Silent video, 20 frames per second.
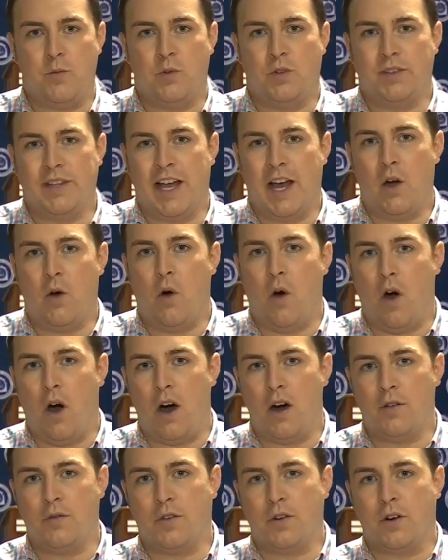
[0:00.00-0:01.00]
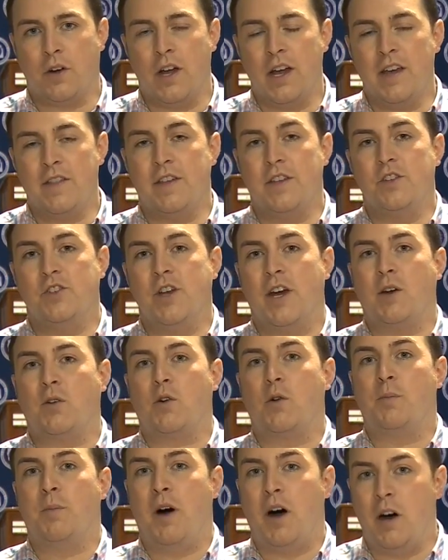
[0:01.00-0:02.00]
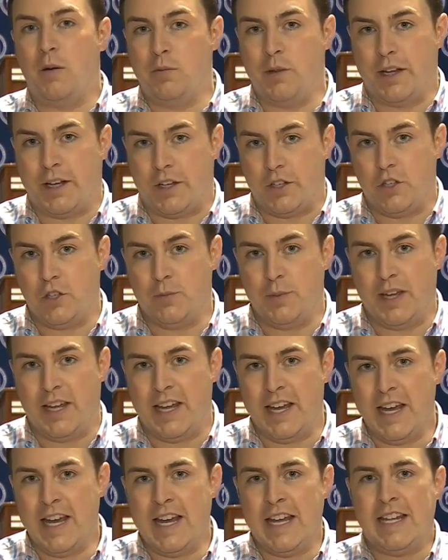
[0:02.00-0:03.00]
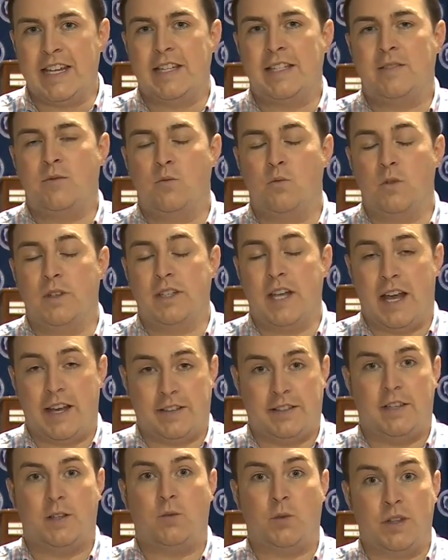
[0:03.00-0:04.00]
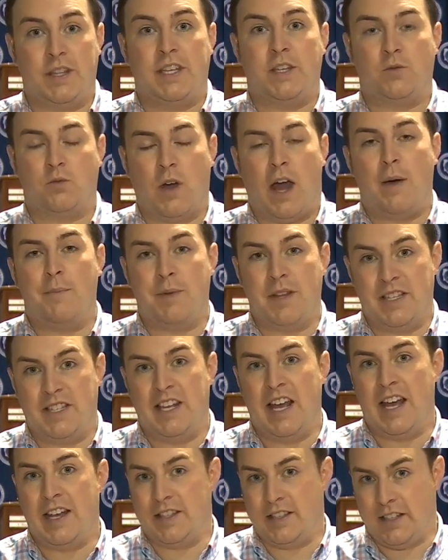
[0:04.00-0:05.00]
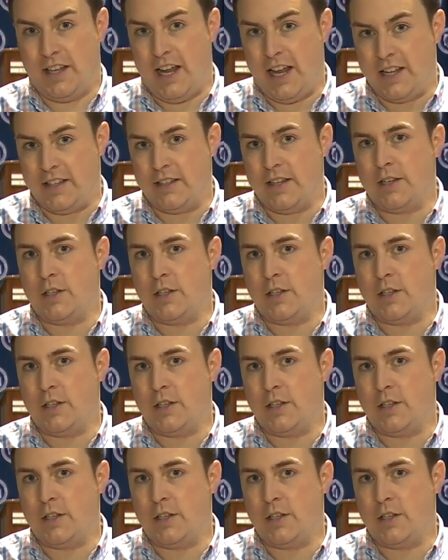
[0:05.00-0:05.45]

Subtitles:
will now offer the general public to be tested with these rapid test kits.